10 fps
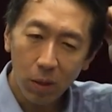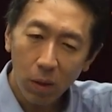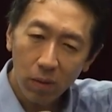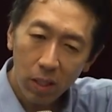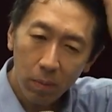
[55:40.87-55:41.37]
we
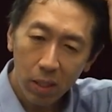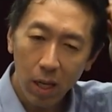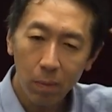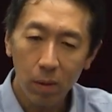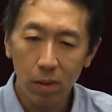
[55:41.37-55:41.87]
go over some
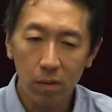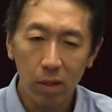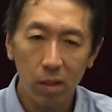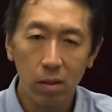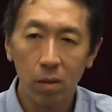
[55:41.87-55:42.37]
examples of
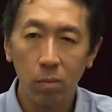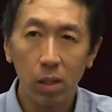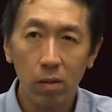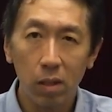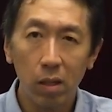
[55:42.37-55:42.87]
this in
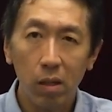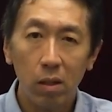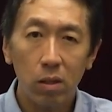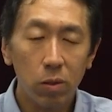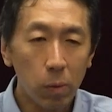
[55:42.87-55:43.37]
one of the
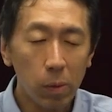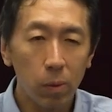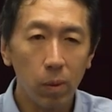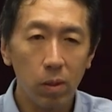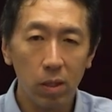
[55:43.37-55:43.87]
short
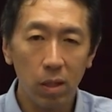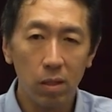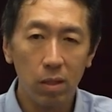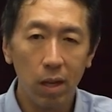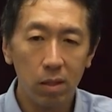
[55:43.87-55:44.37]

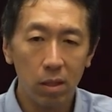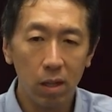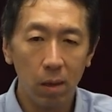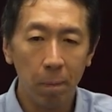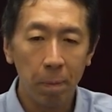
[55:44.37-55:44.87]
courses that
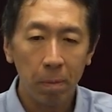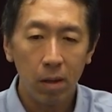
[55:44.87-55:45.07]
um,